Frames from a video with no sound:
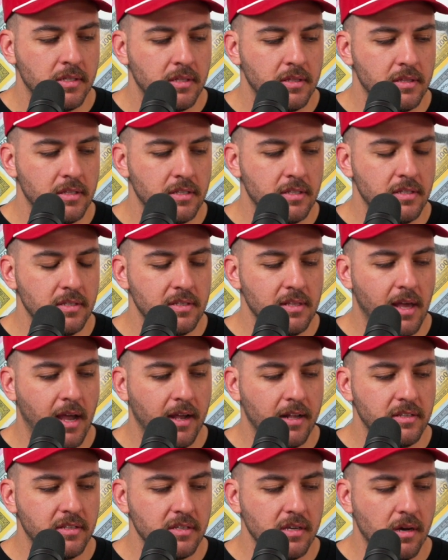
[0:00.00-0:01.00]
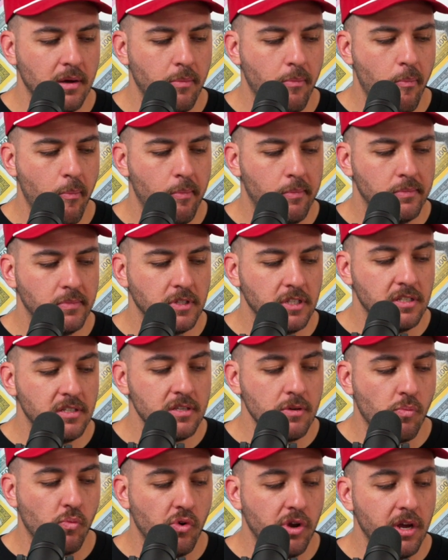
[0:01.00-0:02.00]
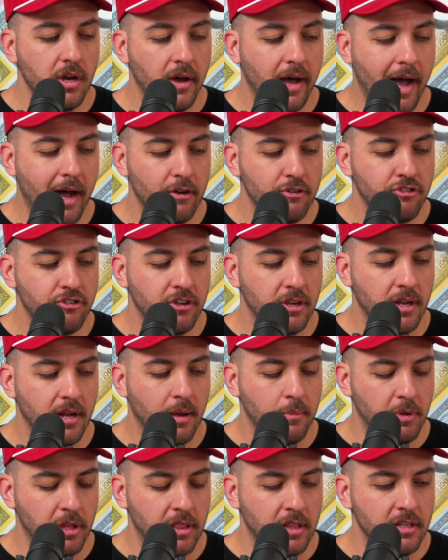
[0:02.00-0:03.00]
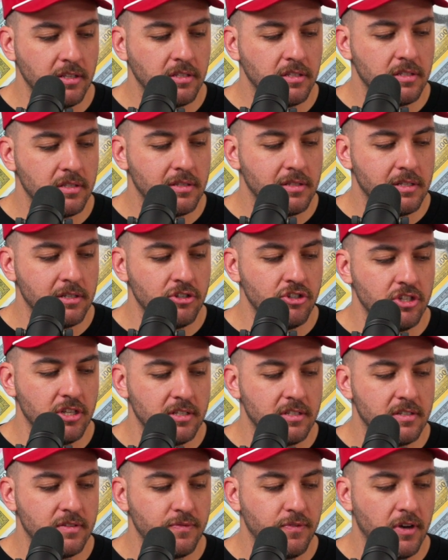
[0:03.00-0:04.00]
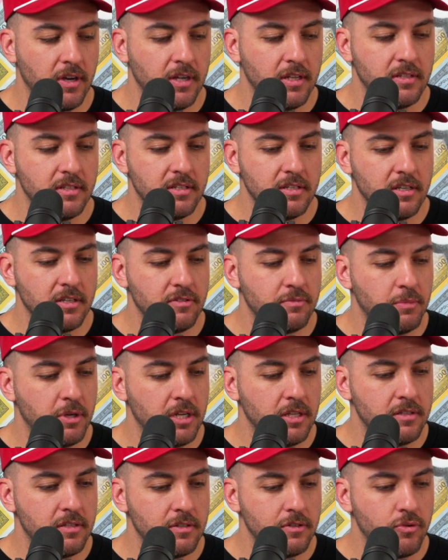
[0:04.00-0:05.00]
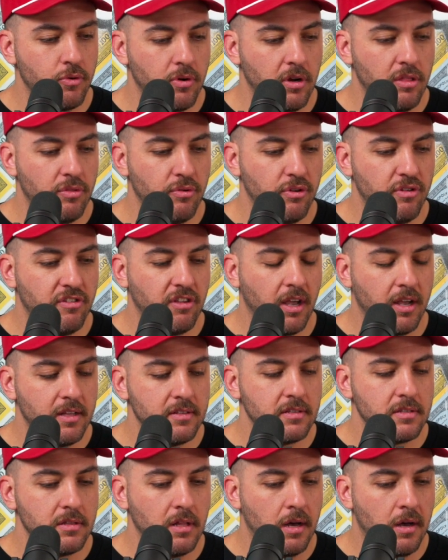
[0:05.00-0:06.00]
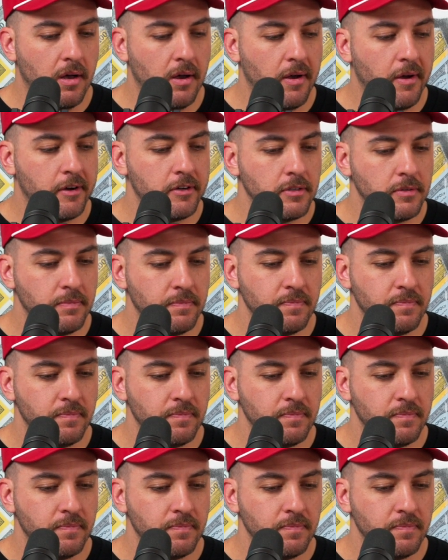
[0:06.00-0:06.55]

This is like some real house shit. I mean, this shit's fucking 6 minutes and 23 seconds long.